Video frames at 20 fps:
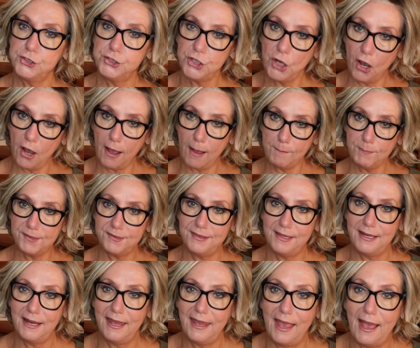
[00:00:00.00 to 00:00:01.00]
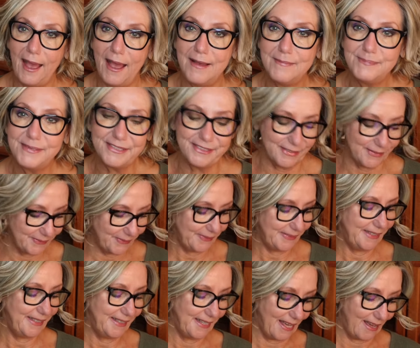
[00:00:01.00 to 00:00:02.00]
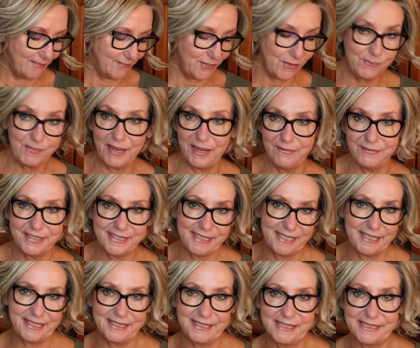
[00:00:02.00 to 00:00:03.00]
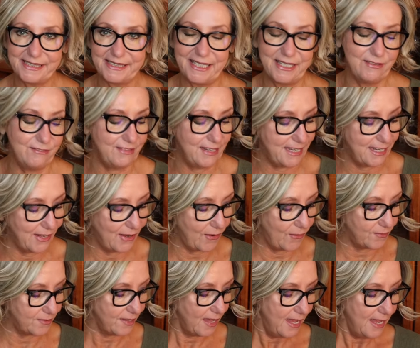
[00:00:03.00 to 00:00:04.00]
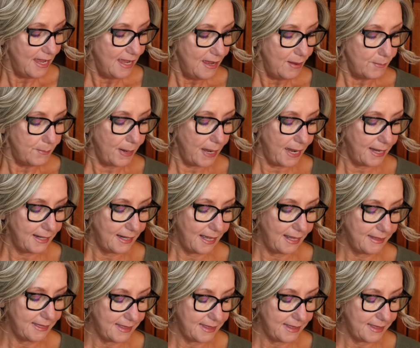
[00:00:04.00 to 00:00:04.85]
tops that I absolutely love. You may have seen this in videos, but I